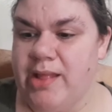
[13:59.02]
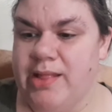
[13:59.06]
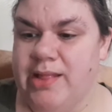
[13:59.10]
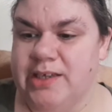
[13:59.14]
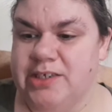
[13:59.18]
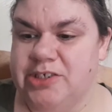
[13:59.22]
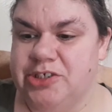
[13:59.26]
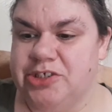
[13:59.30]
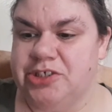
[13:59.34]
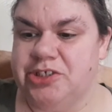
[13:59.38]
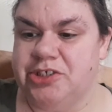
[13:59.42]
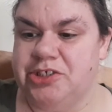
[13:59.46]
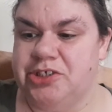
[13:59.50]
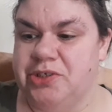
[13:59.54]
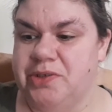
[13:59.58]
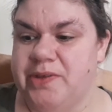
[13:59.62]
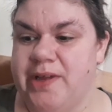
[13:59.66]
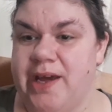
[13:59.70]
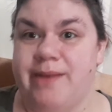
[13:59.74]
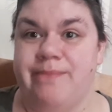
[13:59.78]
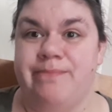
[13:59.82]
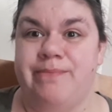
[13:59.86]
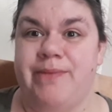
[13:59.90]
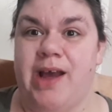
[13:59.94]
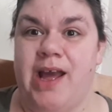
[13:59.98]
Let's just do
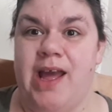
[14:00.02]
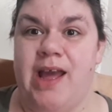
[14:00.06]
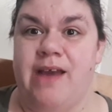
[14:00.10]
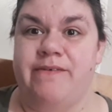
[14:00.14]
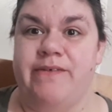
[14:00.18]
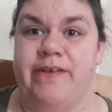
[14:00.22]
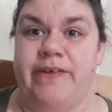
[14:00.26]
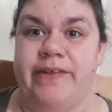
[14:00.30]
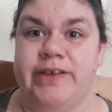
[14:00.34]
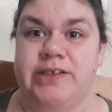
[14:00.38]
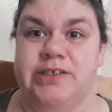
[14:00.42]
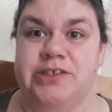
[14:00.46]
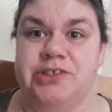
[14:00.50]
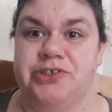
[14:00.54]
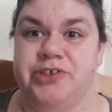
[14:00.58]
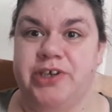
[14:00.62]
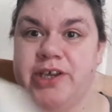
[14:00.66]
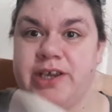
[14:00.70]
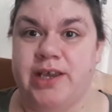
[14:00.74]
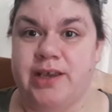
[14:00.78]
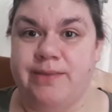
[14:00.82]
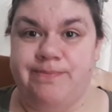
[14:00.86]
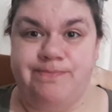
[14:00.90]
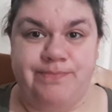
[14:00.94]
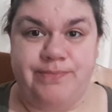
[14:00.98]
that. I have nothing to
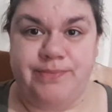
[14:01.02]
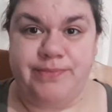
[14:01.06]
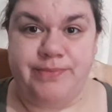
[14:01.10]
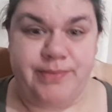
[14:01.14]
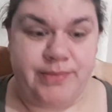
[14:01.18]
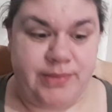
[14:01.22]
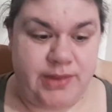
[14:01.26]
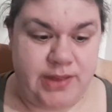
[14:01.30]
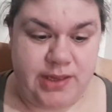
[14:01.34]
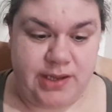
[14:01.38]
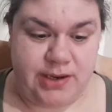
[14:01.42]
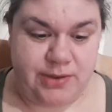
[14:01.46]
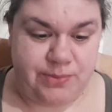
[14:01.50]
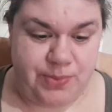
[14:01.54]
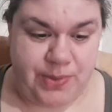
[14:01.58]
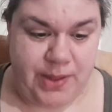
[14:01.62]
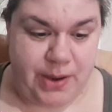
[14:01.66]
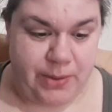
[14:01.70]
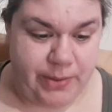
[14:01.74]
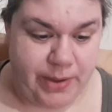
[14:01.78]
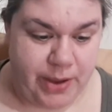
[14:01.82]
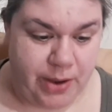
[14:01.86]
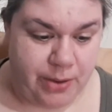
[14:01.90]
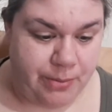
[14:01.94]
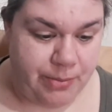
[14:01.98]
drink. There
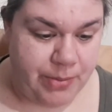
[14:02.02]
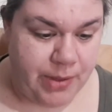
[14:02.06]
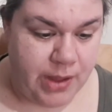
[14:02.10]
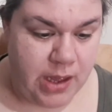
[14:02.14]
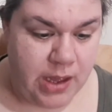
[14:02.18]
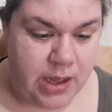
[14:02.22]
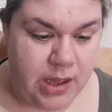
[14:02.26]
we go.